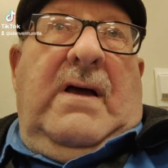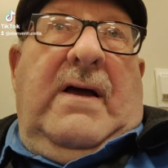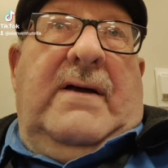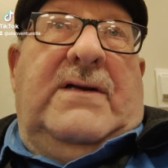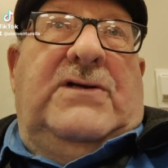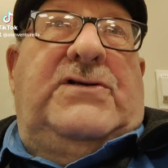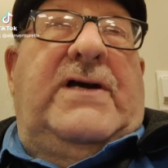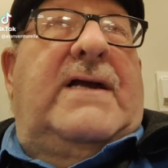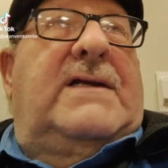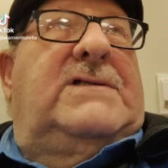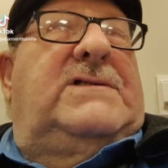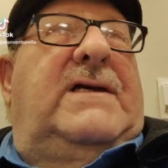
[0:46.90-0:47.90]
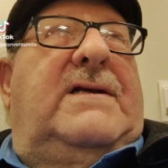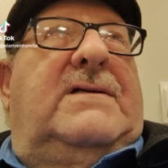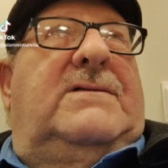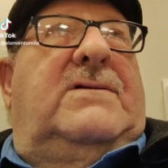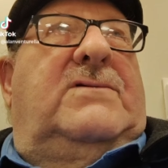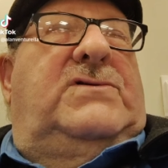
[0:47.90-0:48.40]
And the shattered
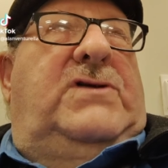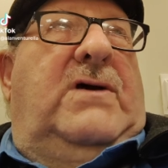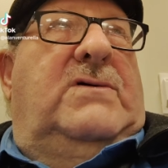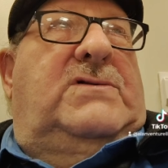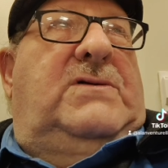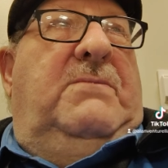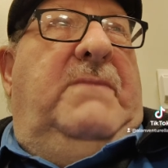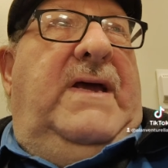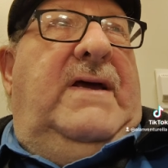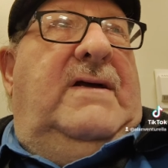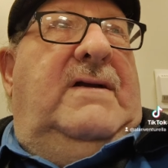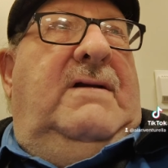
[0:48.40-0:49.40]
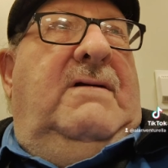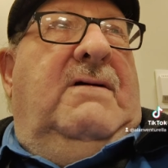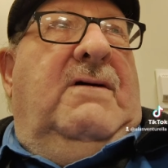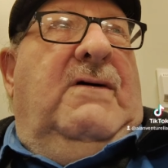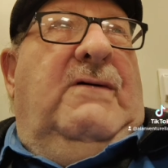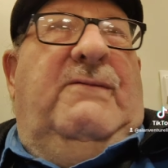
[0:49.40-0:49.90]
citadel shows a man
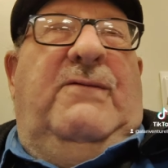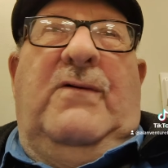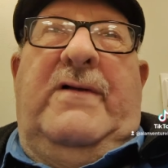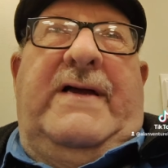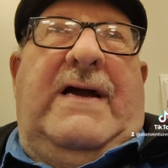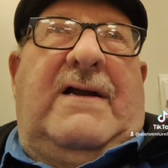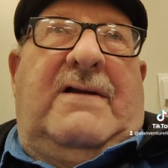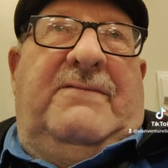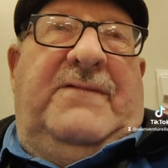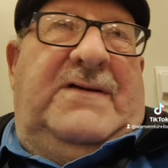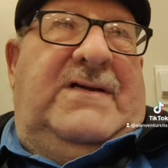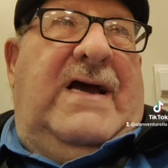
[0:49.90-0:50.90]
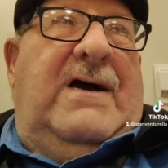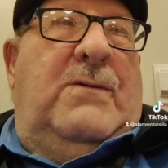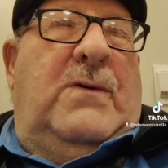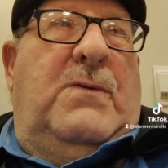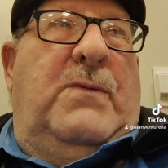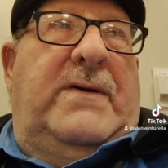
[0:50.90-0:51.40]
falling out of a
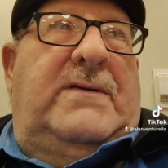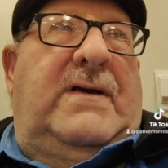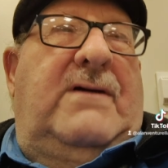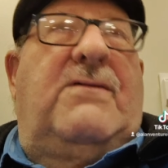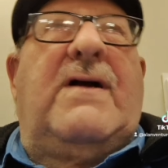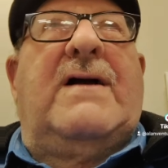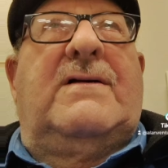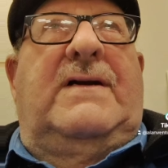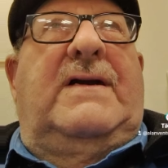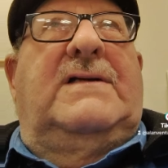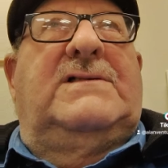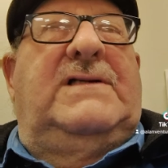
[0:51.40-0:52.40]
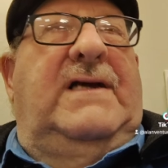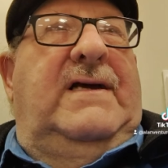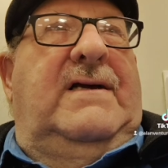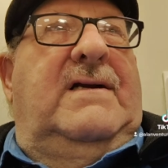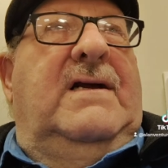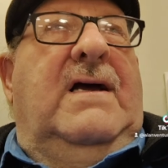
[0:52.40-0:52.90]
tower with a crown in his
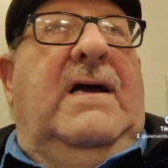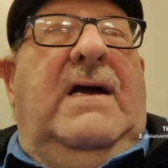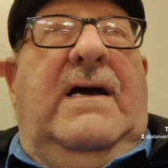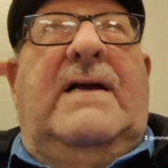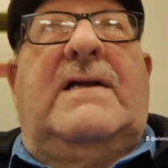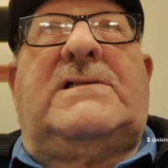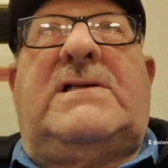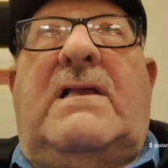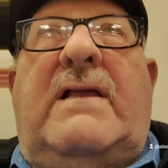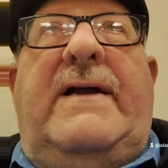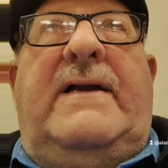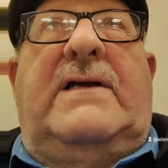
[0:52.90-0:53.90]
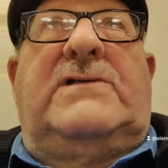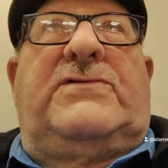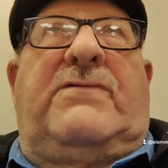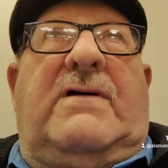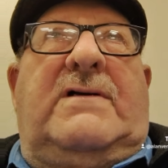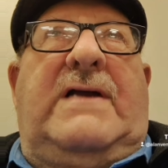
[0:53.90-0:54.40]
hand, and it's a
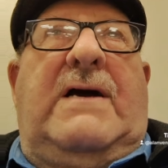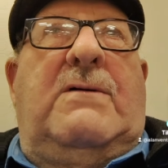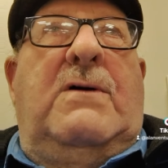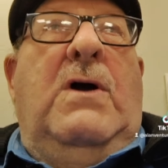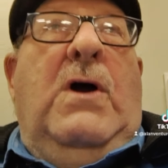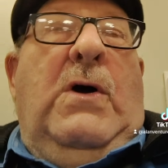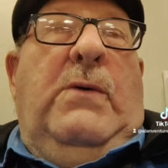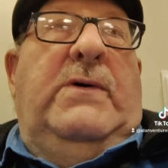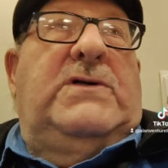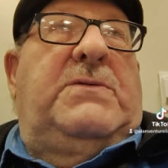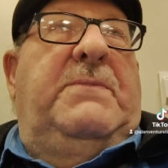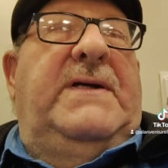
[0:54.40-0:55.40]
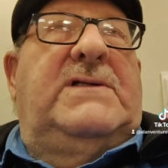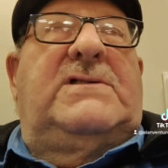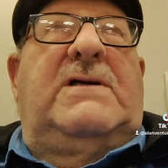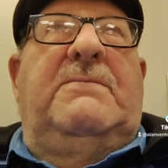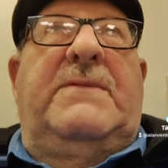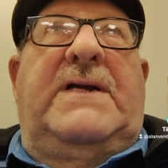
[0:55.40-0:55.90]
lightning-struck tower, which means
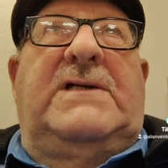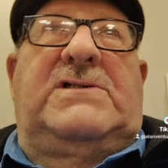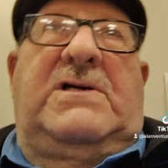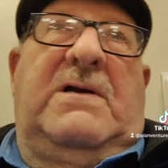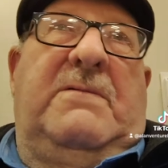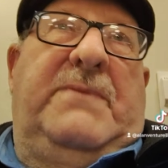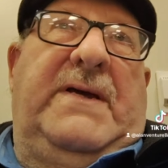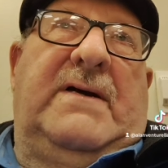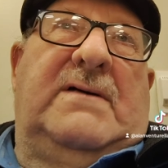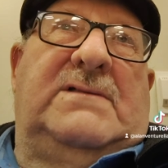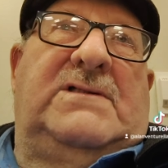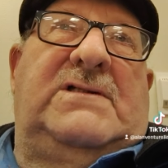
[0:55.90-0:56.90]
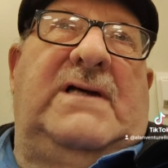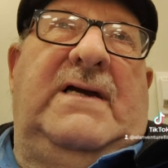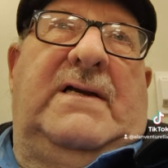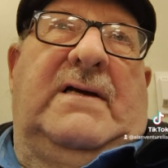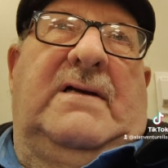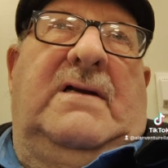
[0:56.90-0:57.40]
somebody's going to be
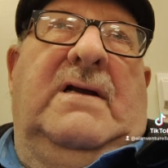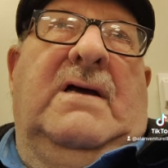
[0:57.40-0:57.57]
unseated.